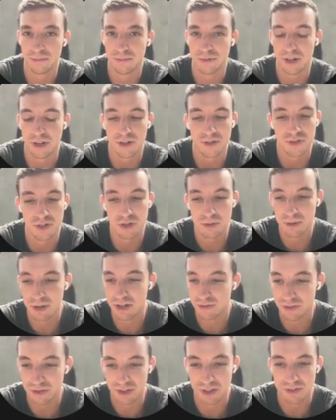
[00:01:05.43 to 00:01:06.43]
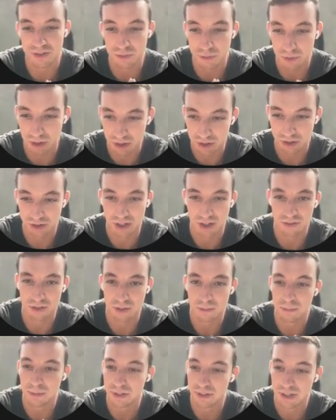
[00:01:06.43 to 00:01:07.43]
There are so many different things that we could
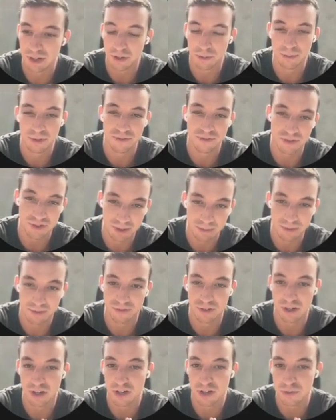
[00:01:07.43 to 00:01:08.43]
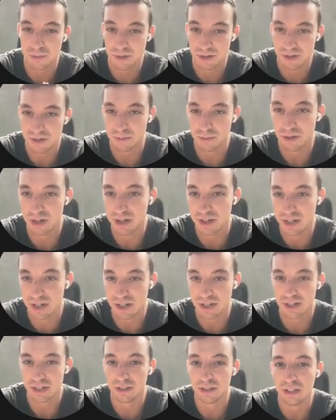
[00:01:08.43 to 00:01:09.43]
cover, but that will be for separate videos. But this is pretty in
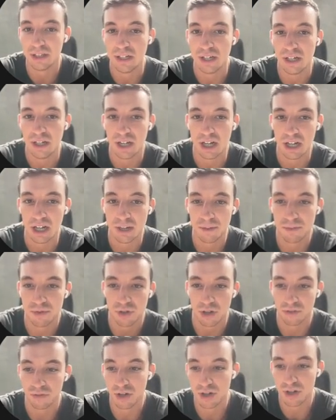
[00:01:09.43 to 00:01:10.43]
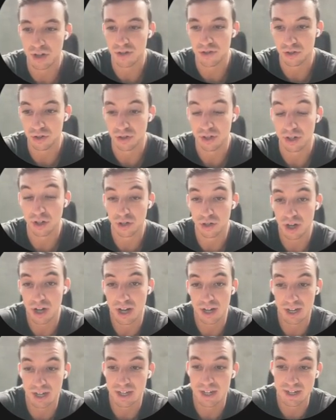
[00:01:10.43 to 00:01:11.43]
detail. So I'll run you through and I'll
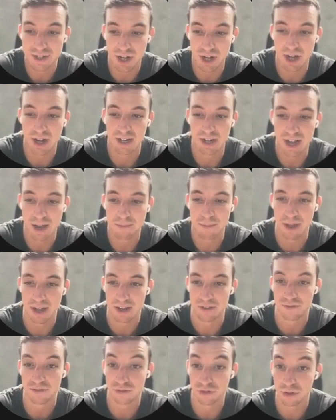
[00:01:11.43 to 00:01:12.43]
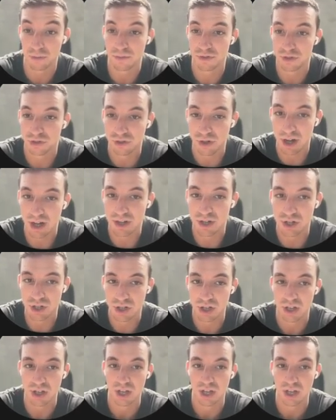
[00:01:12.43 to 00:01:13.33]
create like an entire campaign from scratch.